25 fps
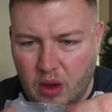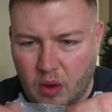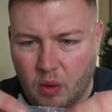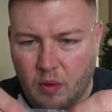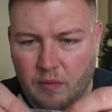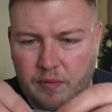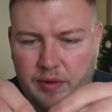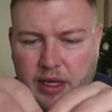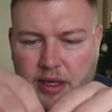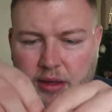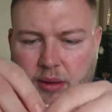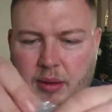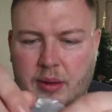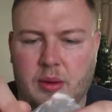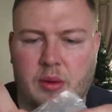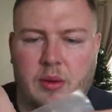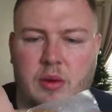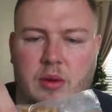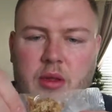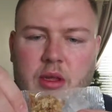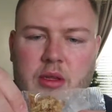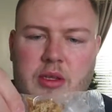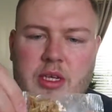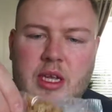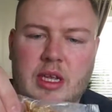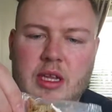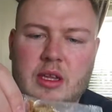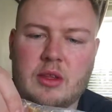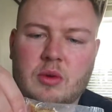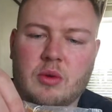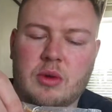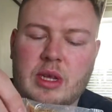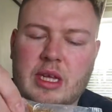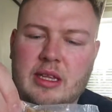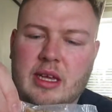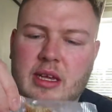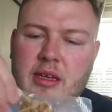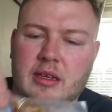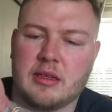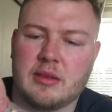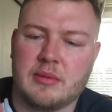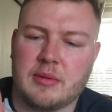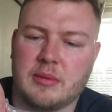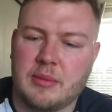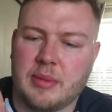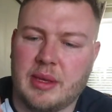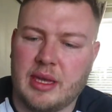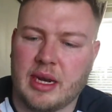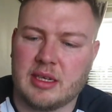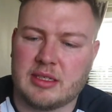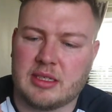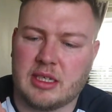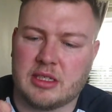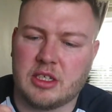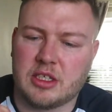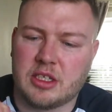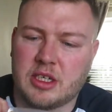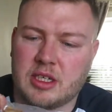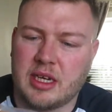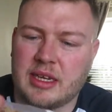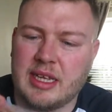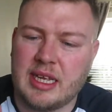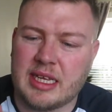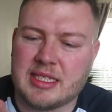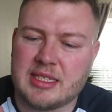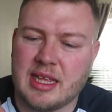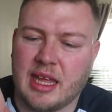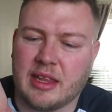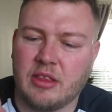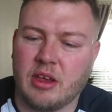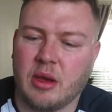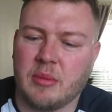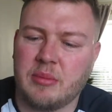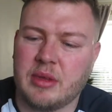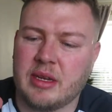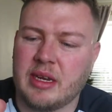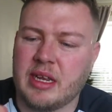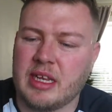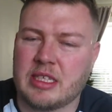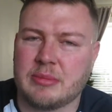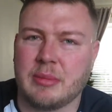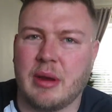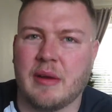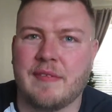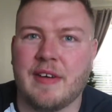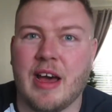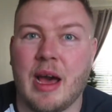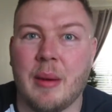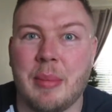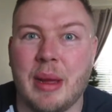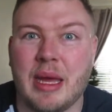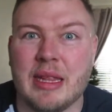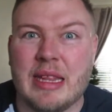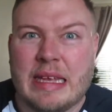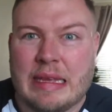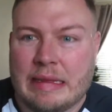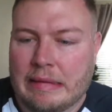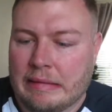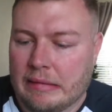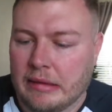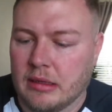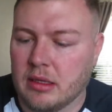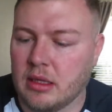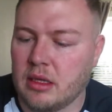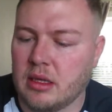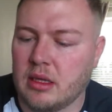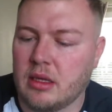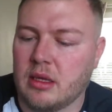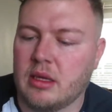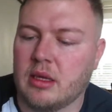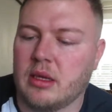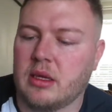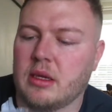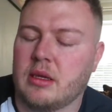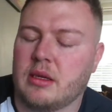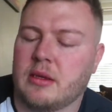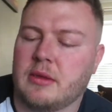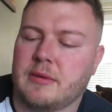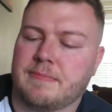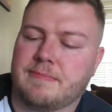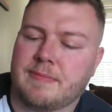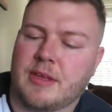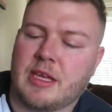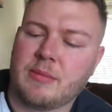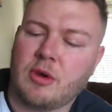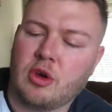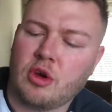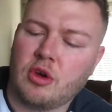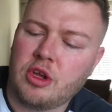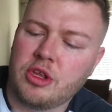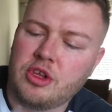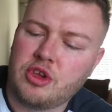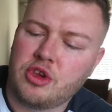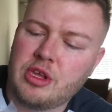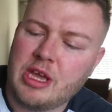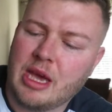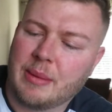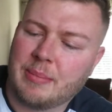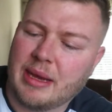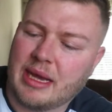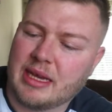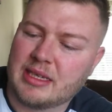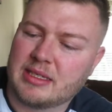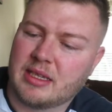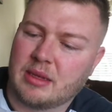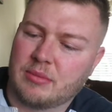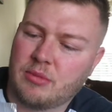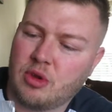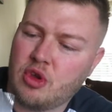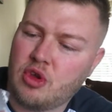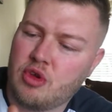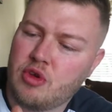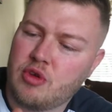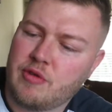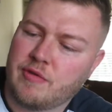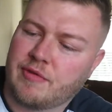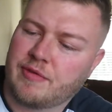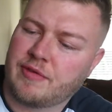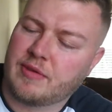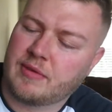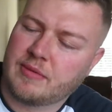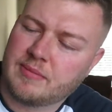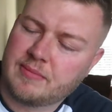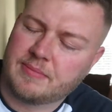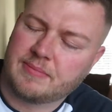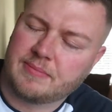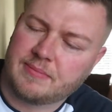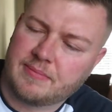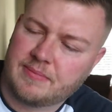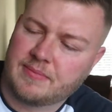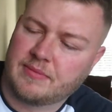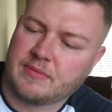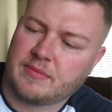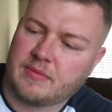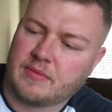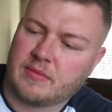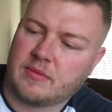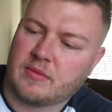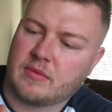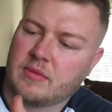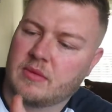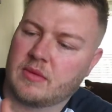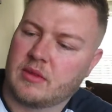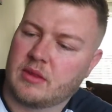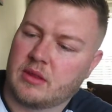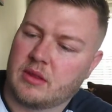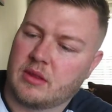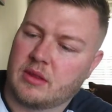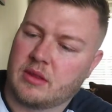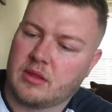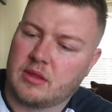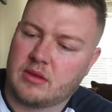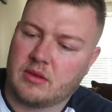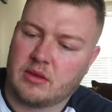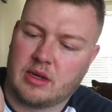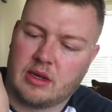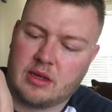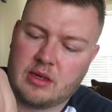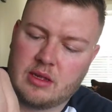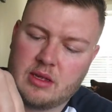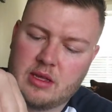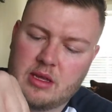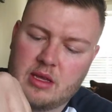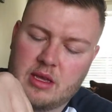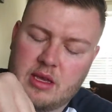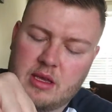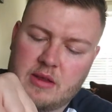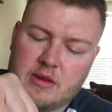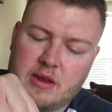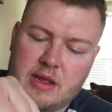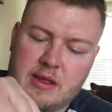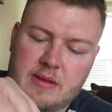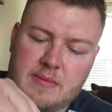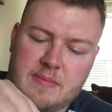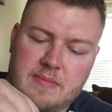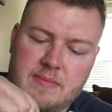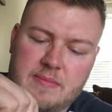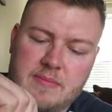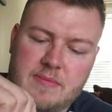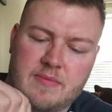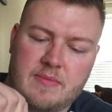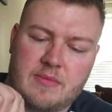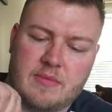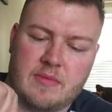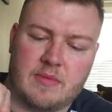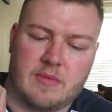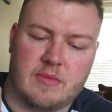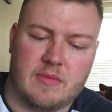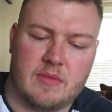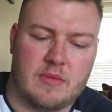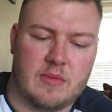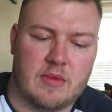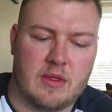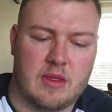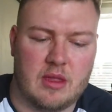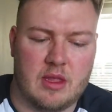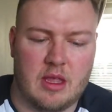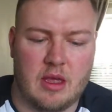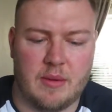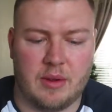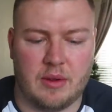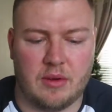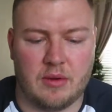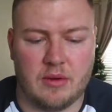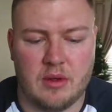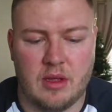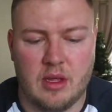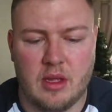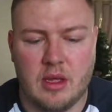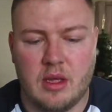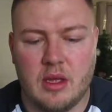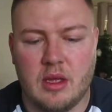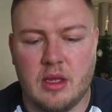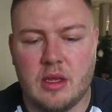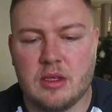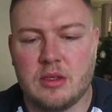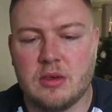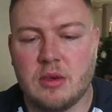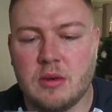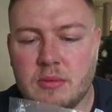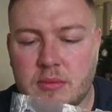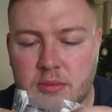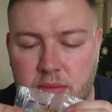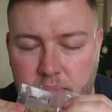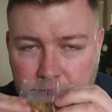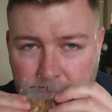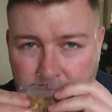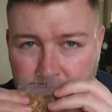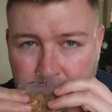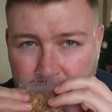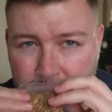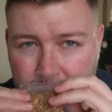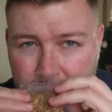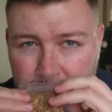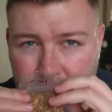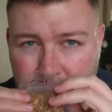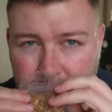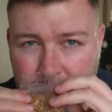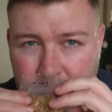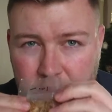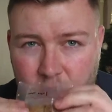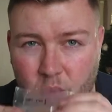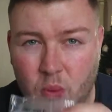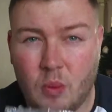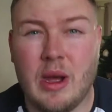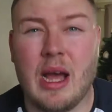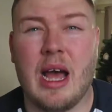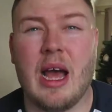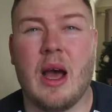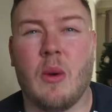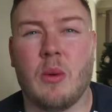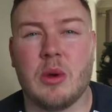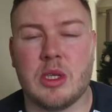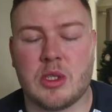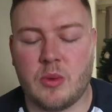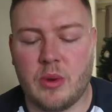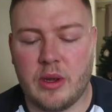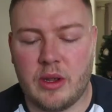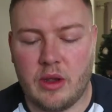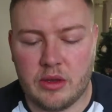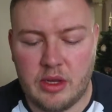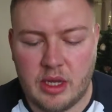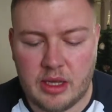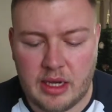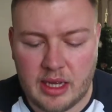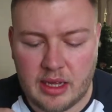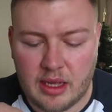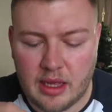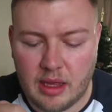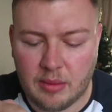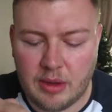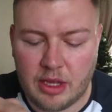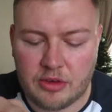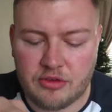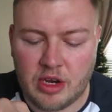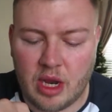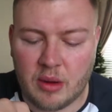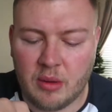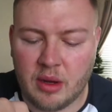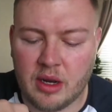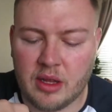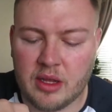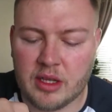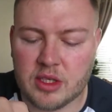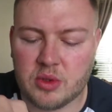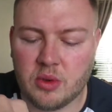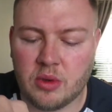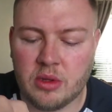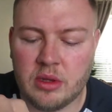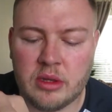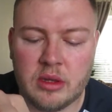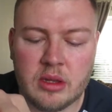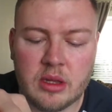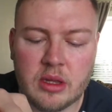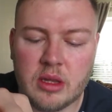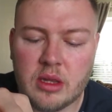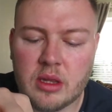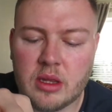Hopefully there we go. Okay, don't need a pair of scissors because I need to stand up, you need to see my fat belly. Come on, you bastard, move! Sorry. Right. There we go. So, wow, it's quite oniony. I'm going to try one on its own.